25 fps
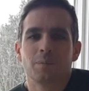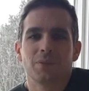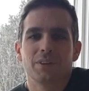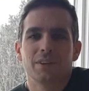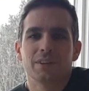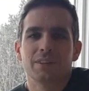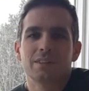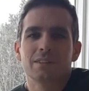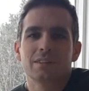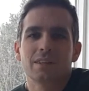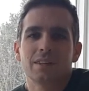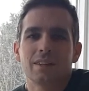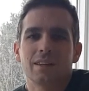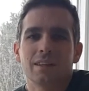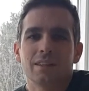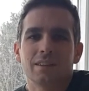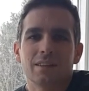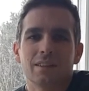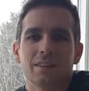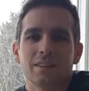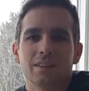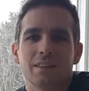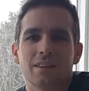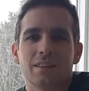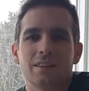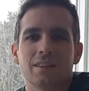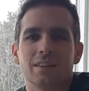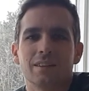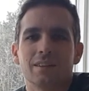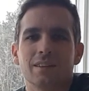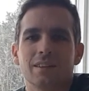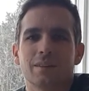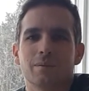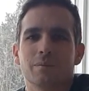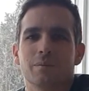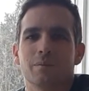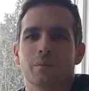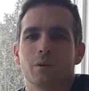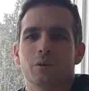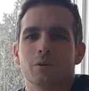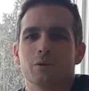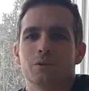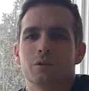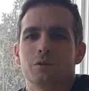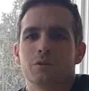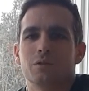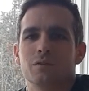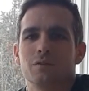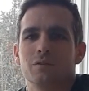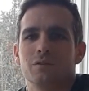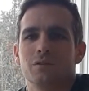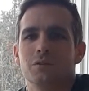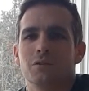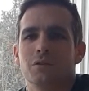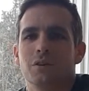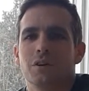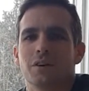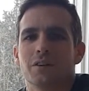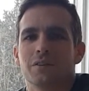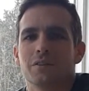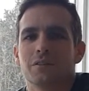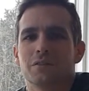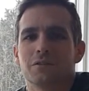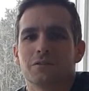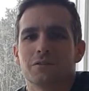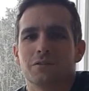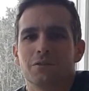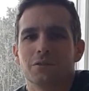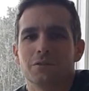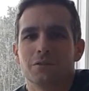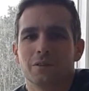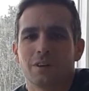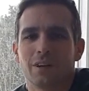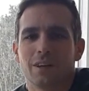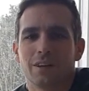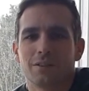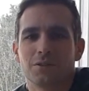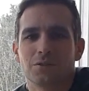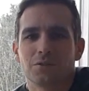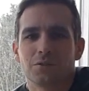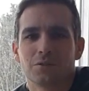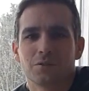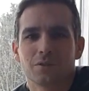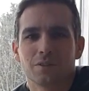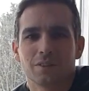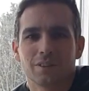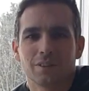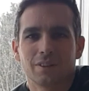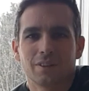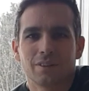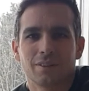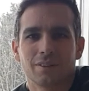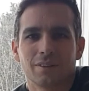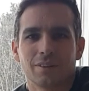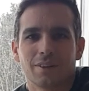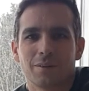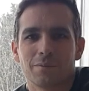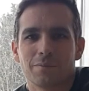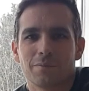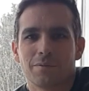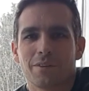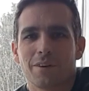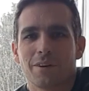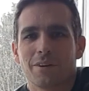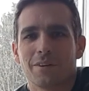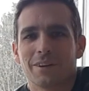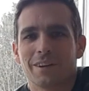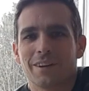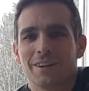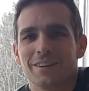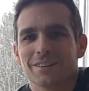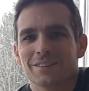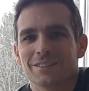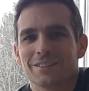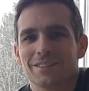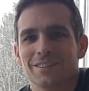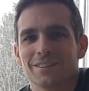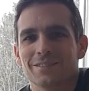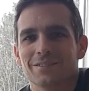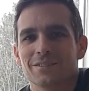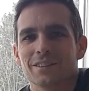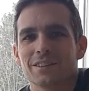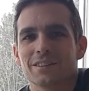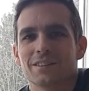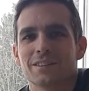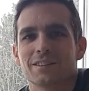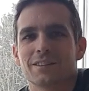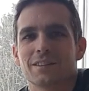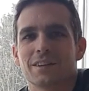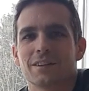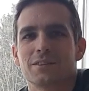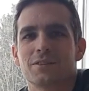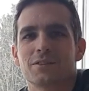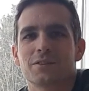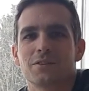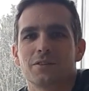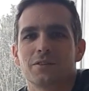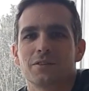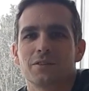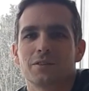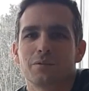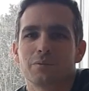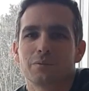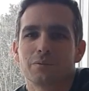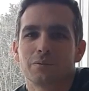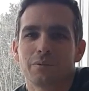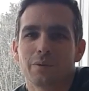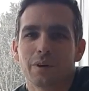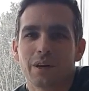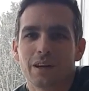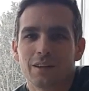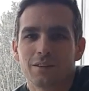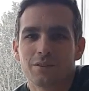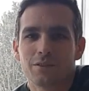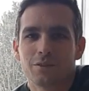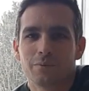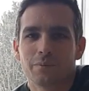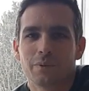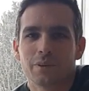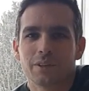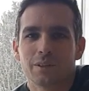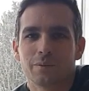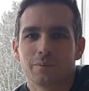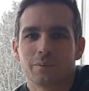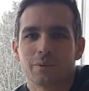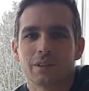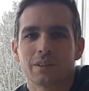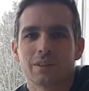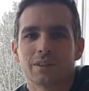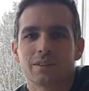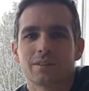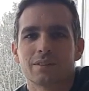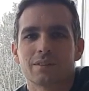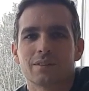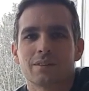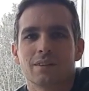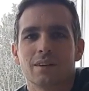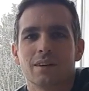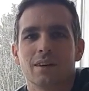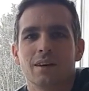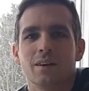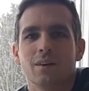this is, I think, the thing that most new gardeners do, and I certainly am very guilty of this, is I started way too many plants.